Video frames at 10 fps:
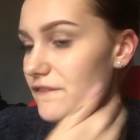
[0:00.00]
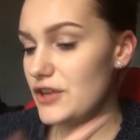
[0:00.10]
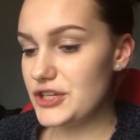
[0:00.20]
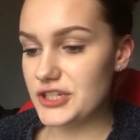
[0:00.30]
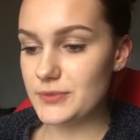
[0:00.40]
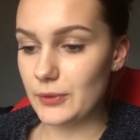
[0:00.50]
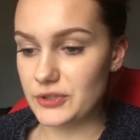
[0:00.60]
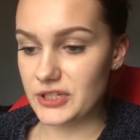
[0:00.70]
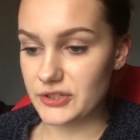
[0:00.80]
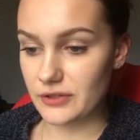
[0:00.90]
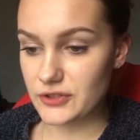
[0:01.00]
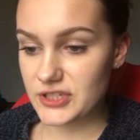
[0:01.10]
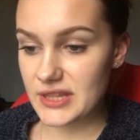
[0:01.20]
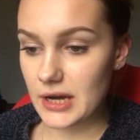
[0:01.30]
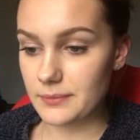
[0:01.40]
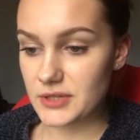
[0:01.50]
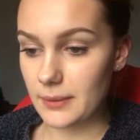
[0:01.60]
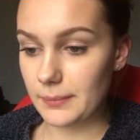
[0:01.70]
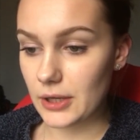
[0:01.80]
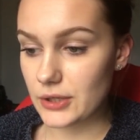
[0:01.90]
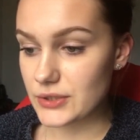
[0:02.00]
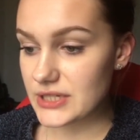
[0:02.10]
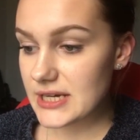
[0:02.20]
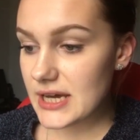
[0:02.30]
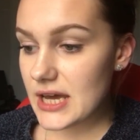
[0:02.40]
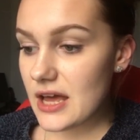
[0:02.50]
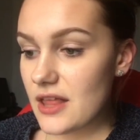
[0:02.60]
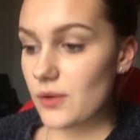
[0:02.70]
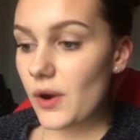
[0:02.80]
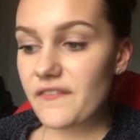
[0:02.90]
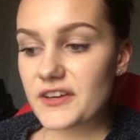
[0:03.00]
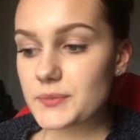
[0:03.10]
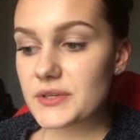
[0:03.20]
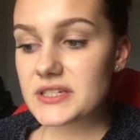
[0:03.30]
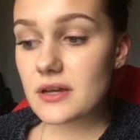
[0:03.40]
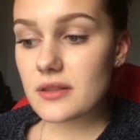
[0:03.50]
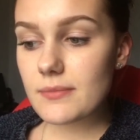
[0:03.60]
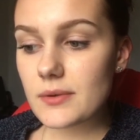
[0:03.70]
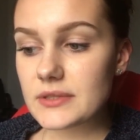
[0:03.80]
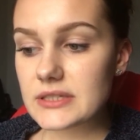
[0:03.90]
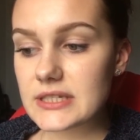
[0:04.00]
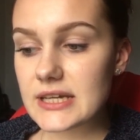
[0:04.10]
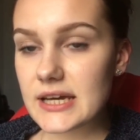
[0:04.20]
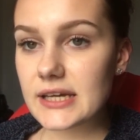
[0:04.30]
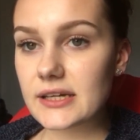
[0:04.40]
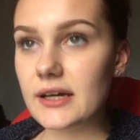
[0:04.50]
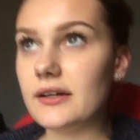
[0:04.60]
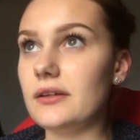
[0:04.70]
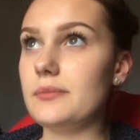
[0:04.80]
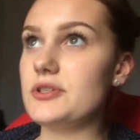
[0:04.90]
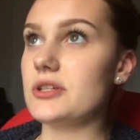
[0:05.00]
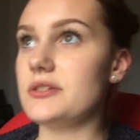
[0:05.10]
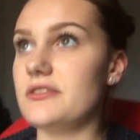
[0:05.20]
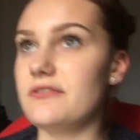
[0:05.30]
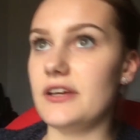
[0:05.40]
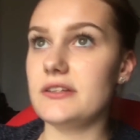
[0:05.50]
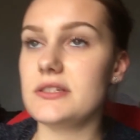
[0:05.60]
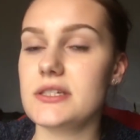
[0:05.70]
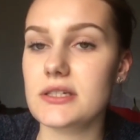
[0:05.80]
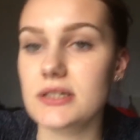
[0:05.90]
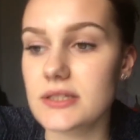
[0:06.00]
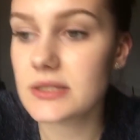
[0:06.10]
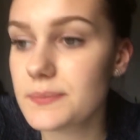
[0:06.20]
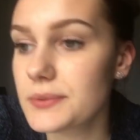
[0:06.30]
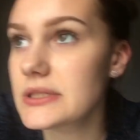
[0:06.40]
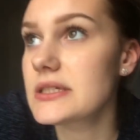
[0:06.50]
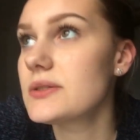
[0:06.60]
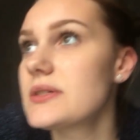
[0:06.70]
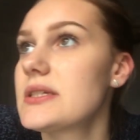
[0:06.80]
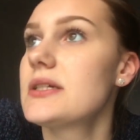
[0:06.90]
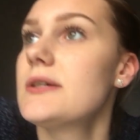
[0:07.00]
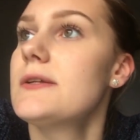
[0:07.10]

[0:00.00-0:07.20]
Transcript: finished exporting, so I've just set that up to upload. The Wi-Fi is pretty slow at the moment today. Hang on, let me just close the vent because it's pretty noisy.